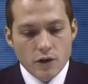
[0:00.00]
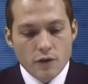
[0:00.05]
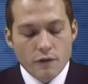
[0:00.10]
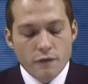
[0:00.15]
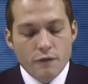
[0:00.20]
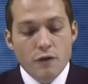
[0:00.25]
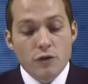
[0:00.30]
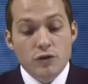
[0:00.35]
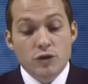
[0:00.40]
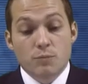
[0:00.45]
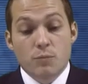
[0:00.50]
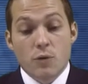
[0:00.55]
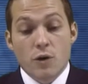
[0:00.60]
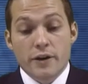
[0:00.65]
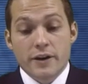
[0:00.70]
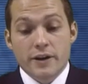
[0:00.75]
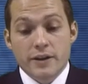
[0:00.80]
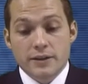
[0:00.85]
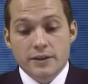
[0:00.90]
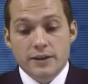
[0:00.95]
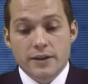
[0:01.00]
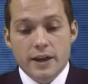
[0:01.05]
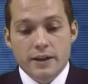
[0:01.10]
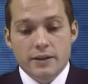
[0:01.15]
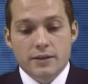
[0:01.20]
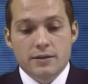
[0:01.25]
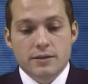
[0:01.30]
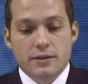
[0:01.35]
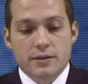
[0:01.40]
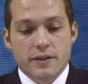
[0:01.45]
First point is
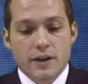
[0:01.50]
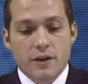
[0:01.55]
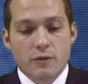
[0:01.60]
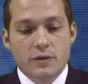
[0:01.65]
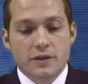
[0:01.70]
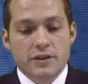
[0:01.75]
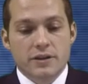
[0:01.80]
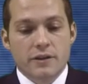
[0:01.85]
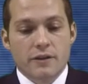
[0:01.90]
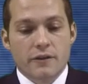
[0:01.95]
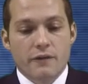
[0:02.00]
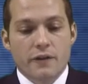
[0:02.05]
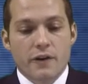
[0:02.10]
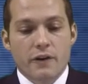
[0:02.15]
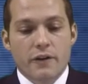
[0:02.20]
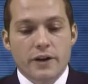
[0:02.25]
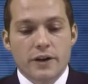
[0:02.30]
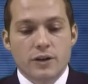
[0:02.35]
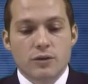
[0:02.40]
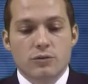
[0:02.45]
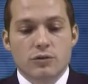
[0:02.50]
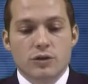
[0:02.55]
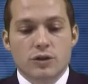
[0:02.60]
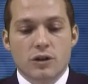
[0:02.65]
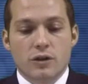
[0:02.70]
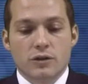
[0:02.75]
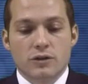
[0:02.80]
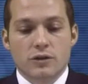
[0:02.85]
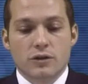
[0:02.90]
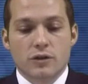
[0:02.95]
that there is a very huge
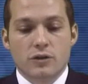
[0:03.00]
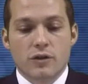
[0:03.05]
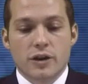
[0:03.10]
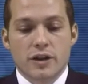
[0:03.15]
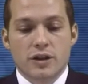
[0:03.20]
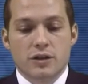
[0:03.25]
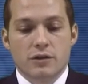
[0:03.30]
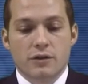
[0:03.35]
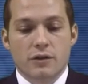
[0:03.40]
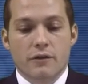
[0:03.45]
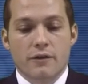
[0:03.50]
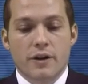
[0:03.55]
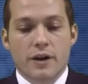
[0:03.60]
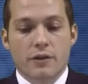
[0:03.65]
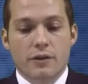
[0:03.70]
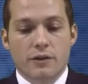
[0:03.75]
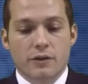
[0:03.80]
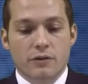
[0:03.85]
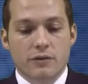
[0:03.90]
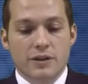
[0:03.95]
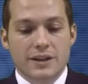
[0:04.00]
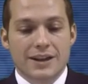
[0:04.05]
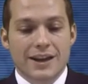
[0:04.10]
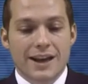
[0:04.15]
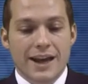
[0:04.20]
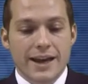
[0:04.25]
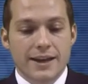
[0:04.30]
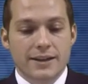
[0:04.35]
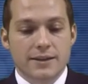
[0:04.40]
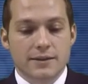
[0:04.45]
concentration around the Great
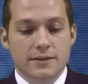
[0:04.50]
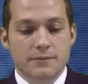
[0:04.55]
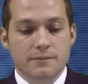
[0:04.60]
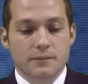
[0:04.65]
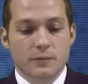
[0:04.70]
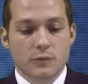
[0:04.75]
Lakes,